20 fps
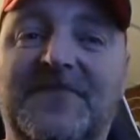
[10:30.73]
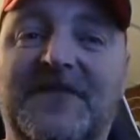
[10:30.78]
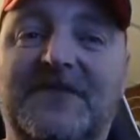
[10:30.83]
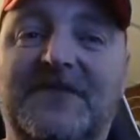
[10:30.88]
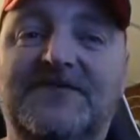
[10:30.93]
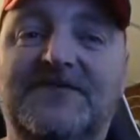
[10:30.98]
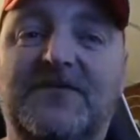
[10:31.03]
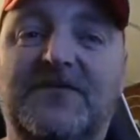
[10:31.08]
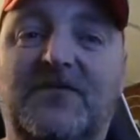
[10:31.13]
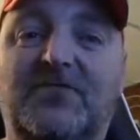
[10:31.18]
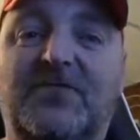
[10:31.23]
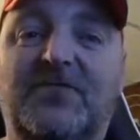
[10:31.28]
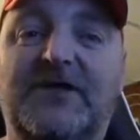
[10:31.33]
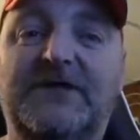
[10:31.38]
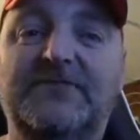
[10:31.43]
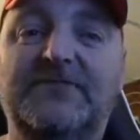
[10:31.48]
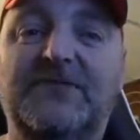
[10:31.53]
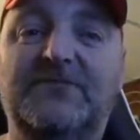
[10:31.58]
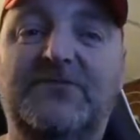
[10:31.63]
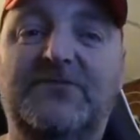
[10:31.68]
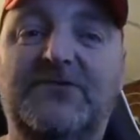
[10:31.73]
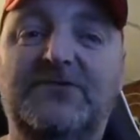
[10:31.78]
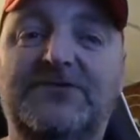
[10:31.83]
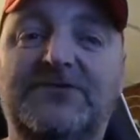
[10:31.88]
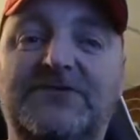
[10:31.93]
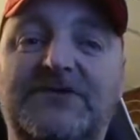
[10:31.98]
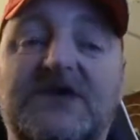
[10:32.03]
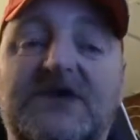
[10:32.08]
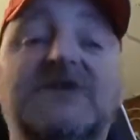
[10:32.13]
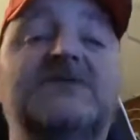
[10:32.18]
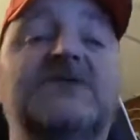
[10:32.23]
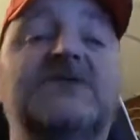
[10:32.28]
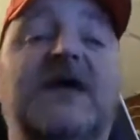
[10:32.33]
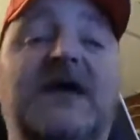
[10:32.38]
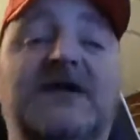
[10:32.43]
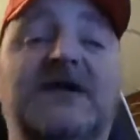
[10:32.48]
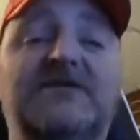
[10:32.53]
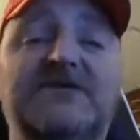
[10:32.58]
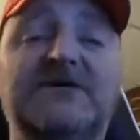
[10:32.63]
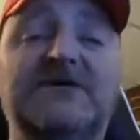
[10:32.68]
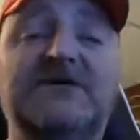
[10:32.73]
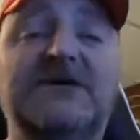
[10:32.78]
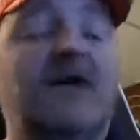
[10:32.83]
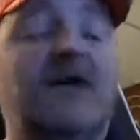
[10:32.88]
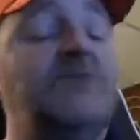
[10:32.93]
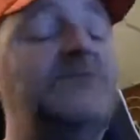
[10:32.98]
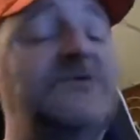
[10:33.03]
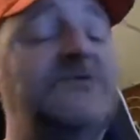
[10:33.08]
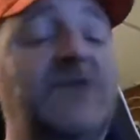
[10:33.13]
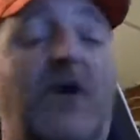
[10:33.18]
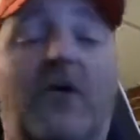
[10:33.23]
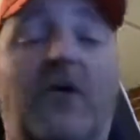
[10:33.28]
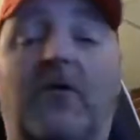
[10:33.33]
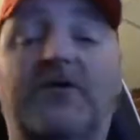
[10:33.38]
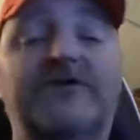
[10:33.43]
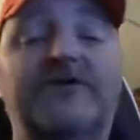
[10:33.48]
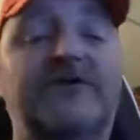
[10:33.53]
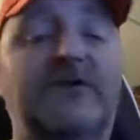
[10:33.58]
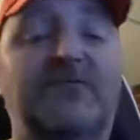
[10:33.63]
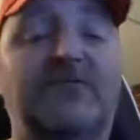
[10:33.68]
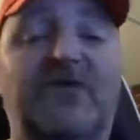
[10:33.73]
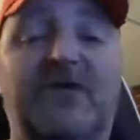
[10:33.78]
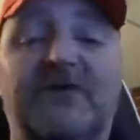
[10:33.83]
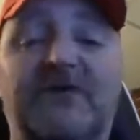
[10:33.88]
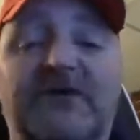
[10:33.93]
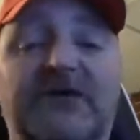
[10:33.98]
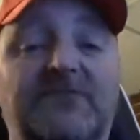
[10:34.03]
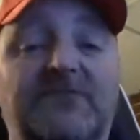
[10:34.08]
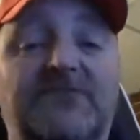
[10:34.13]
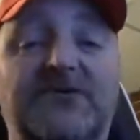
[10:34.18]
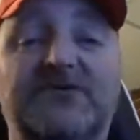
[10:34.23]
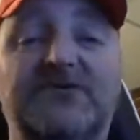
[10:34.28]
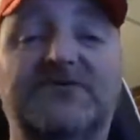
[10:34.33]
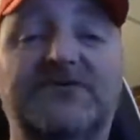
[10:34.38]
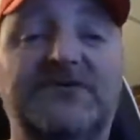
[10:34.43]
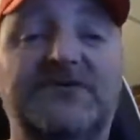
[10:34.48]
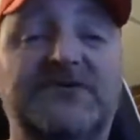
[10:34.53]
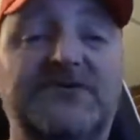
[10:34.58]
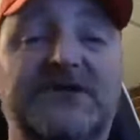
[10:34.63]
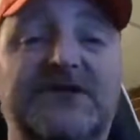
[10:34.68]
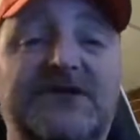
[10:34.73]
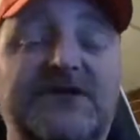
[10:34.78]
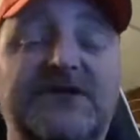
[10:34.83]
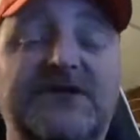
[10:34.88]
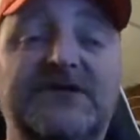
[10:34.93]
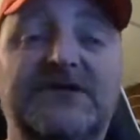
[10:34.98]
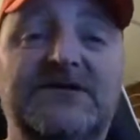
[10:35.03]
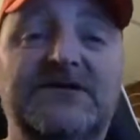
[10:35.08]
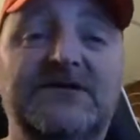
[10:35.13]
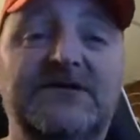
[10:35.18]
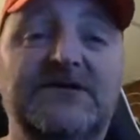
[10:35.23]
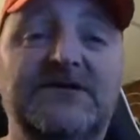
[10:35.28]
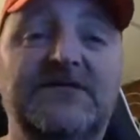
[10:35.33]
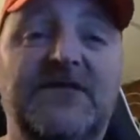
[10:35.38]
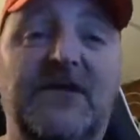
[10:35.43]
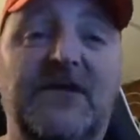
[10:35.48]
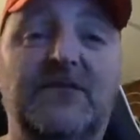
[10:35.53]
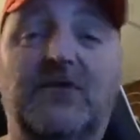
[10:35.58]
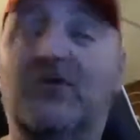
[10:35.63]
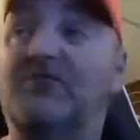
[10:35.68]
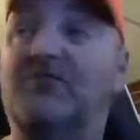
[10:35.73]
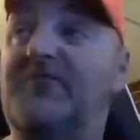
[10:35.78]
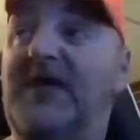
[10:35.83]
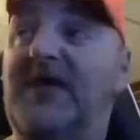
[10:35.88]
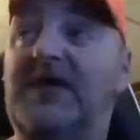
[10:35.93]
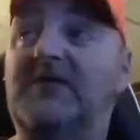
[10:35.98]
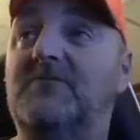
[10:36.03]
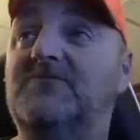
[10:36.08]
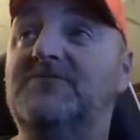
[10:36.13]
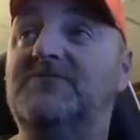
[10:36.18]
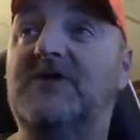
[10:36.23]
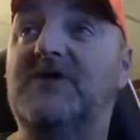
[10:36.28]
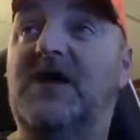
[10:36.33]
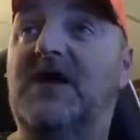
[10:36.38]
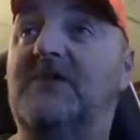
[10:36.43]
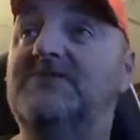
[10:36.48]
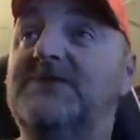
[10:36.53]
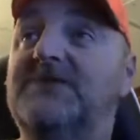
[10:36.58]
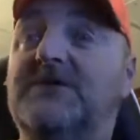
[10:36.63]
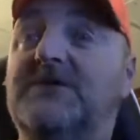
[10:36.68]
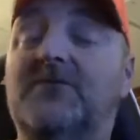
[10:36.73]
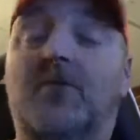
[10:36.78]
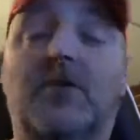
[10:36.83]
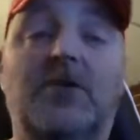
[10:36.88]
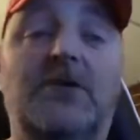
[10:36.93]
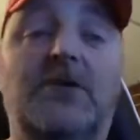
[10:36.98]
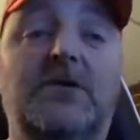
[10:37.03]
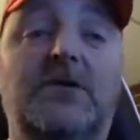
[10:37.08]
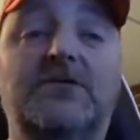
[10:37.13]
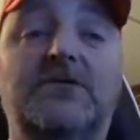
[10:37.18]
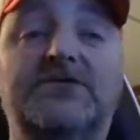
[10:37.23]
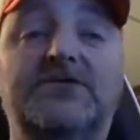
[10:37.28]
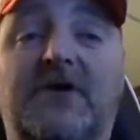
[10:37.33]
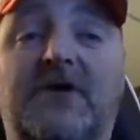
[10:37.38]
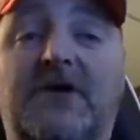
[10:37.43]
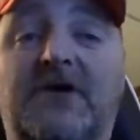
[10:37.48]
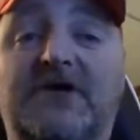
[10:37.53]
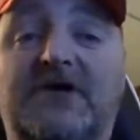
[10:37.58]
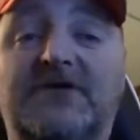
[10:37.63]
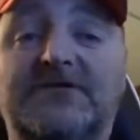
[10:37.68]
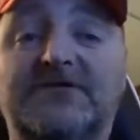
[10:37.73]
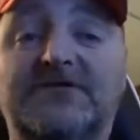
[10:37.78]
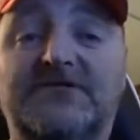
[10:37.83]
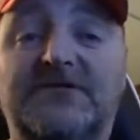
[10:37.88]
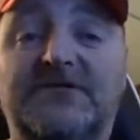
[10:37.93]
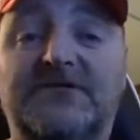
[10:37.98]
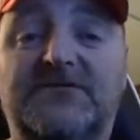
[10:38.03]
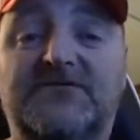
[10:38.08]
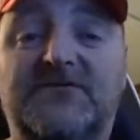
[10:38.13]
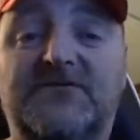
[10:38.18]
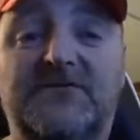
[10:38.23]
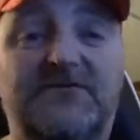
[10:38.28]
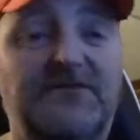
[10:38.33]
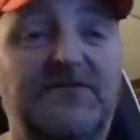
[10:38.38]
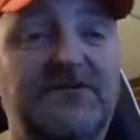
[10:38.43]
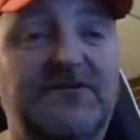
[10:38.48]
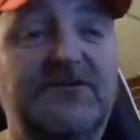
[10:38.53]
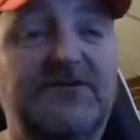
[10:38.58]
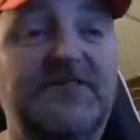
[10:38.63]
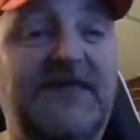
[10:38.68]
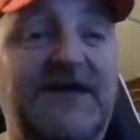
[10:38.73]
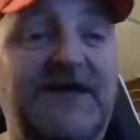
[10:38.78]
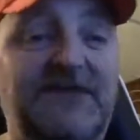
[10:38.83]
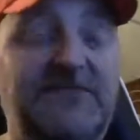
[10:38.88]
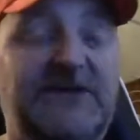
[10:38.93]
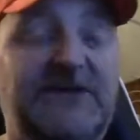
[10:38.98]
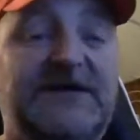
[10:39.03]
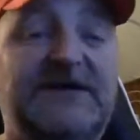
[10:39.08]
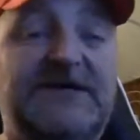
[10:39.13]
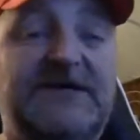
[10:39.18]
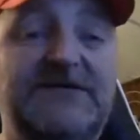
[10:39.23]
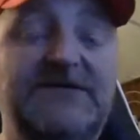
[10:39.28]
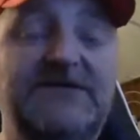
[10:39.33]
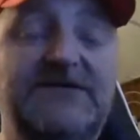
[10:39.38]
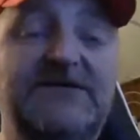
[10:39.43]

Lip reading: still blame the poots. Exactly. I'm always going to blame it on poots. You know, they ruin paint jobs on walls, cars, you know, if they're really that bad.